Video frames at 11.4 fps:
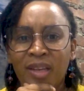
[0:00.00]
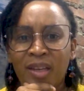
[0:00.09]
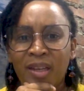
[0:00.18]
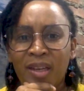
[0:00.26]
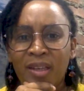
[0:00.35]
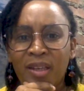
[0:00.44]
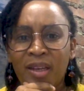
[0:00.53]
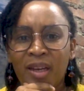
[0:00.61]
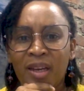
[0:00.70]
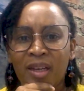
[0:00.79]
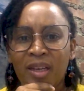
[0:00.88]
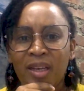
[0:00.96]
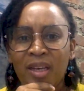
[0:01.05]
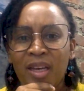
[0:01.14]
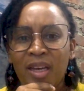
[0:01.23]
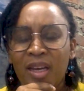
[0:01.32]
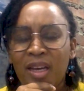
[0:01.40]
yeah, yeah.
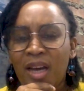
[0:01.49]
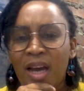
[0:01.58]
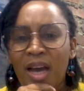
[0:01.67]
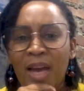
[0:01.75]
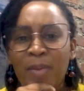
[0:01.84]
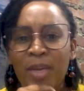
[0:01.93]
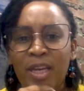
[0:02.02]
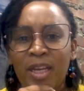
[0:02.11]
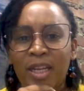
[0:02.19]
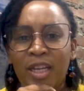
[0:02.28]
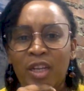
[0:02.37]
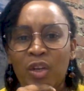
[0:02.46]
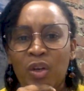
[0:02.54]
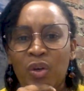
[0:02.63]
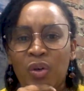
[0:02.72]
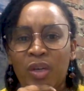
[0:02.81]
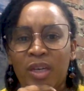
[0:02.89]
I mean, you
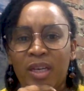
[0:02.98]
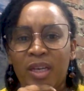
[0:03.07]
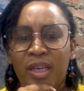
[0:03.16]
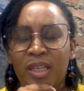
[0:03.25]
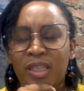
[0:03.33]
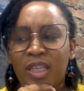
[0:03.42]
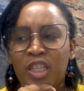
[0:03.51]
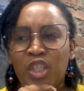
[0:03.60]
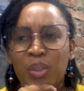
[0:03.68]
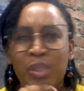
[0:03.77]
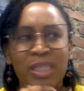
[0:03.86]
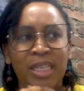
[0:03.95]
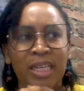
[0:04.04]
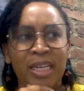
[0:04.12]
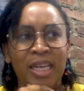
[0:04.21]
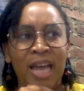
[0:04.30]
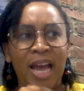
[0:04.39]
know, it's
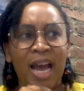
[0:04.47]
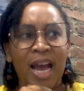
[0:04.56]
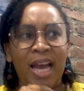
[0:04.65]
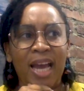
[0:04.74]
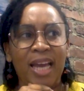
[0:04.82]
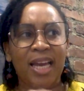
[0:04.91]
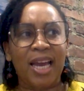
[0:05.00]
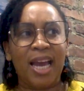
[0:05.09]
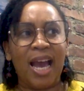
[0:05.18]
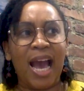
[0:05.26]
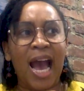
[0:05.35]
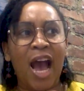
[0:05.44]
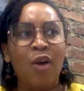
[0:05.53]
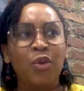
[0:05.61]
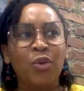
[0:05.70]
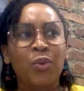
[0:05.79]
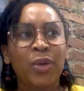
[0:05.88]
interesting. How
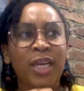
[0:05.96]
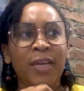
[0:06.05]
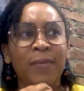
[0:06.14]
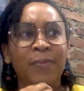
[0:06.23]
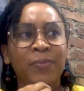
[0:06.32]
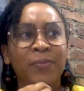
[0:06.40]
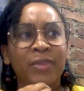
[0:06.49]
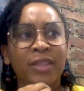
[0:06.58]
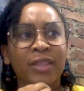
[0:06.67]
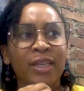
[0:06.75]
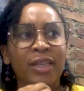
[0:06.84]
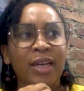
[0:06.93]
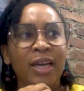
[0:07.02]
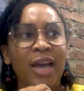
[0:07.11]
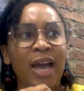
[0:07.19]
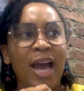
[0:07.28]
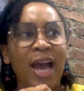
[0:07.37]
do we?
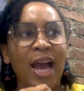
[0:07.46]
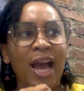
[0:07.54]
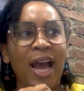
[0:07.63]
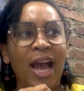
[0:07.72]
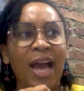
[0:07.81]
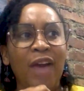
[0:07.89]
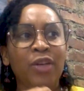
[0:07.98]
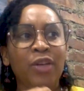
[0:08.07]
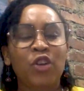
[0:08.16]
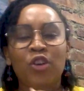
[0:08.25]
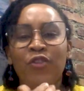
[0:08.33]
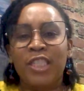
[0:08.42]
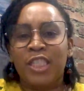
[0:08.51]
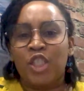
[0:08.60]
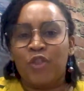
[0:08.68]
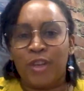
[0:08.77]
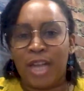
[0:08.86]
I don't even know if there's
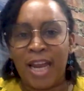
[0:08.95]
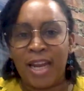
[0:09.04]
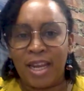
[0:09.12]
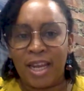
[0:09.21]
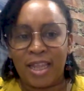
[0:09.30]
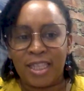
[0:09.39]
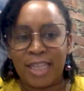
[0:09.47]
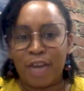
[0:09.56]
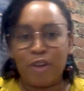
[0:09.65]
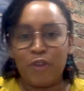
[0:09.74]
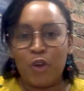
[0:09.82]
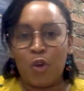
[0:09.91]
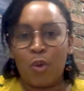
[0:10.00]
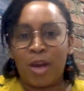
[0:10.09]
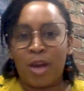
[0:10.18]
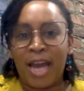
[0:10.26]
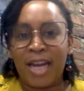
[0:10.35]
a silver lining in this. I don't even know what there kind is.